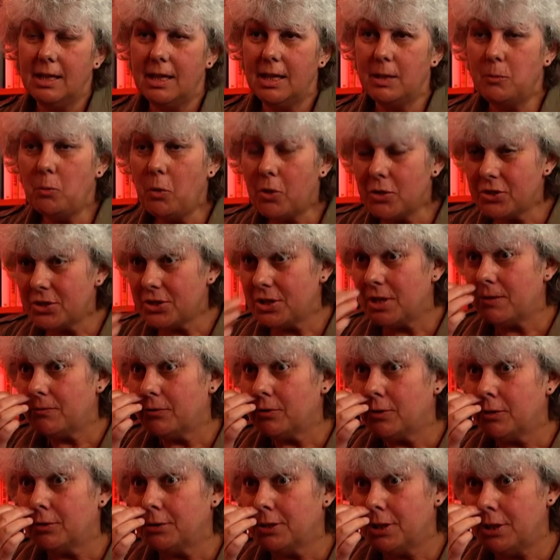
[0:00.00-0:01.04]
It was
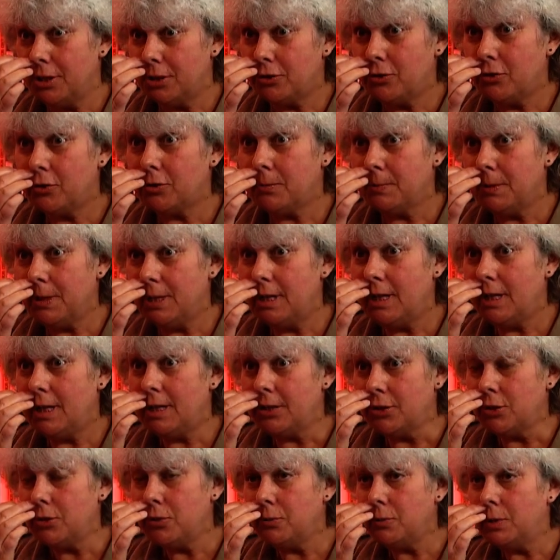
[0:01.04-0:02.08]
difficult, and it took me nearly
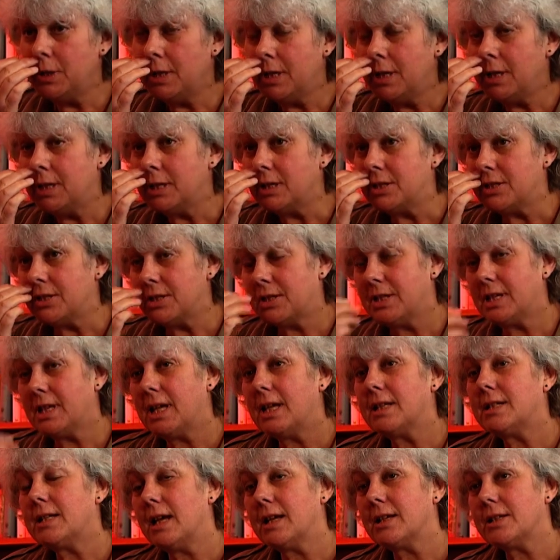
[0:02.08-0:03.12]
2 years to
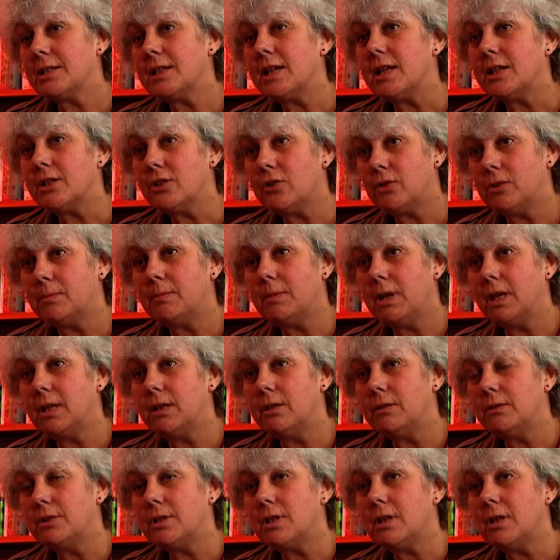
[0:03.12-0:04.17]
get access on my
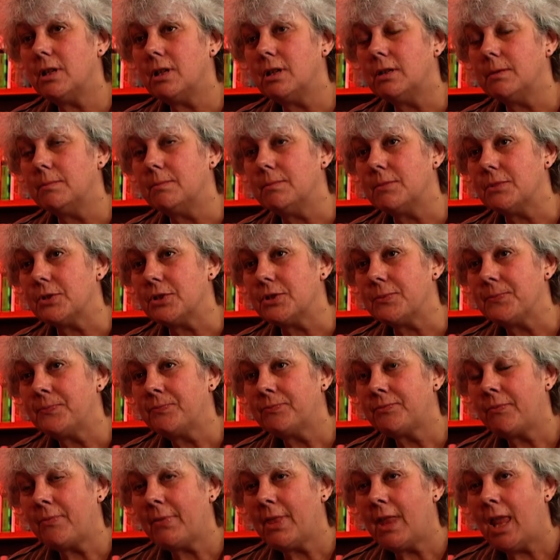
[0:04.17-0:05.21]
own terms.
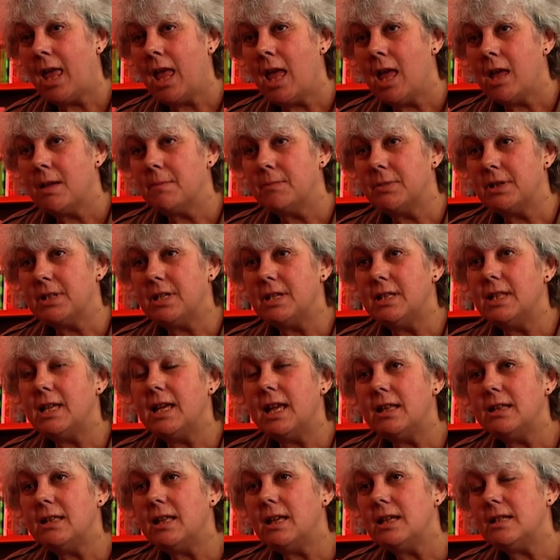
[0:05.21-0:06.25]
But in the
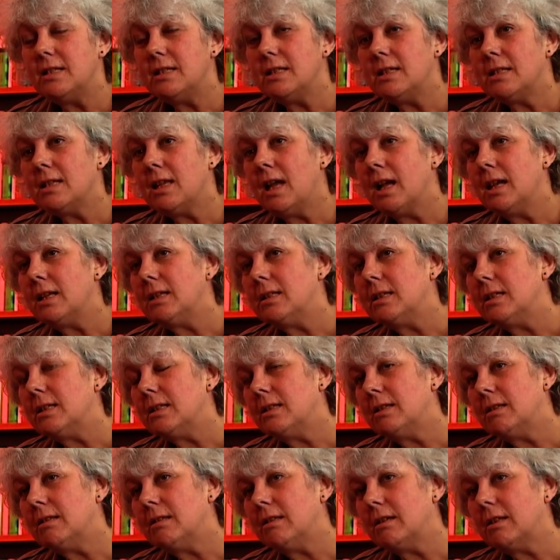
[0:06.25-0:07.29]
end they decided
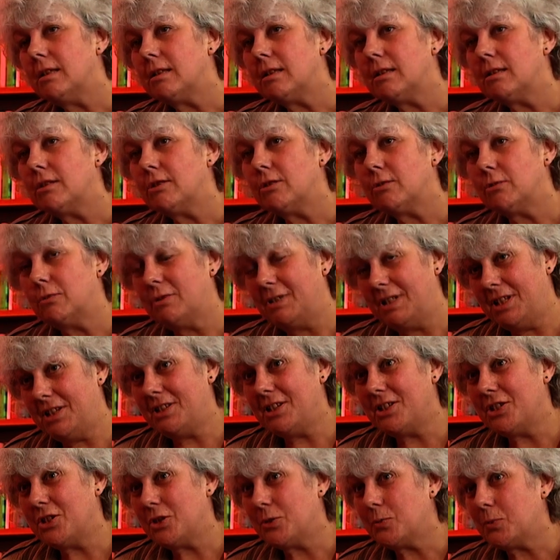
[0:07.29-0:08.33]
that, or at least
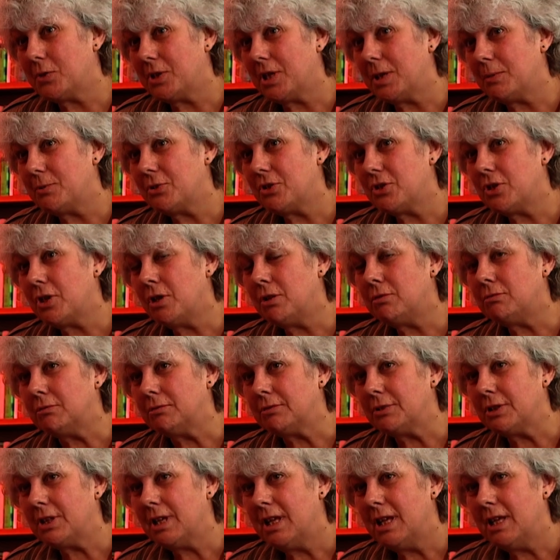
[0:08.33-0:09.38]
this is what I was
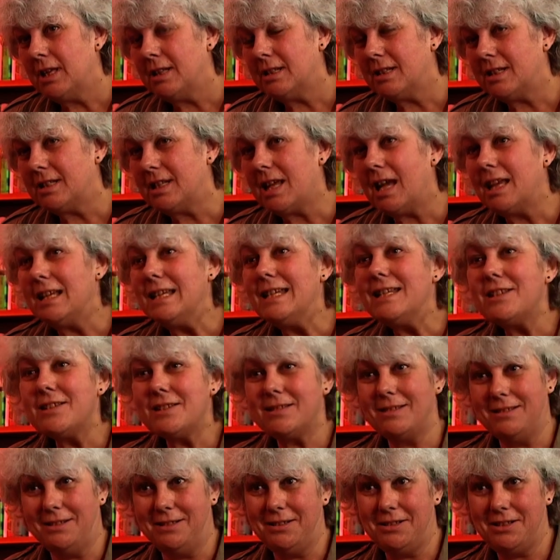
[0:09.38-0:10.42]
told, that I
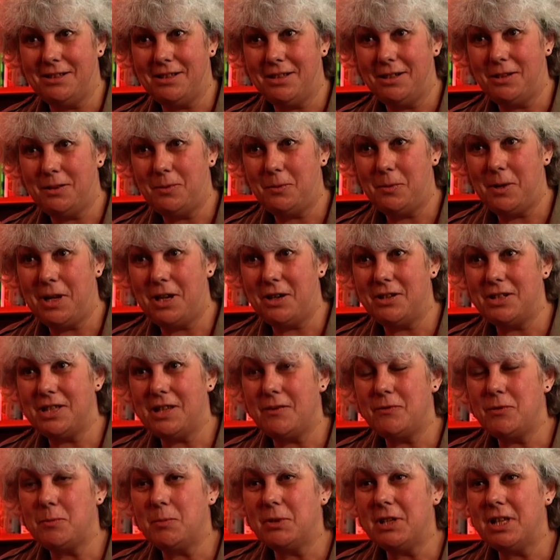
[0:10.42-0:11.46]
listened, whereas
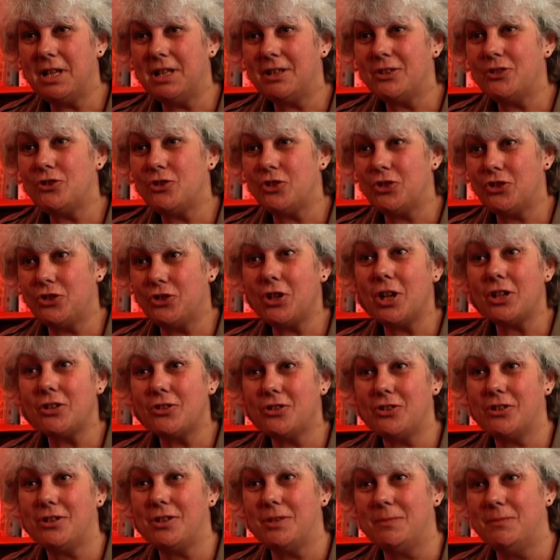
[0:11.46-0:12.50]
everybody else just
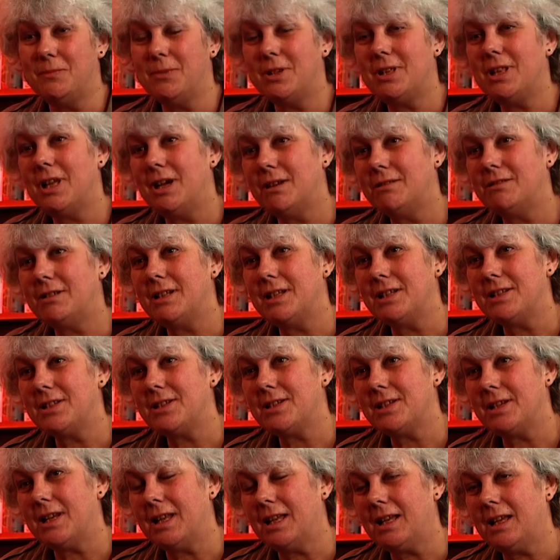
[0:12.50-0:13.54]
judged them without
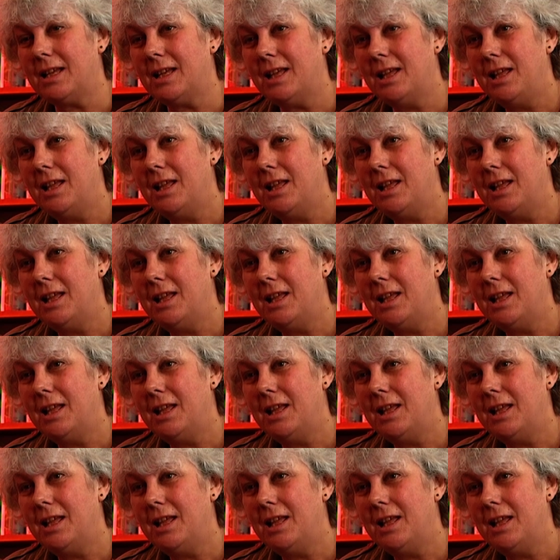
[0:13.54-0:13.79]
listening.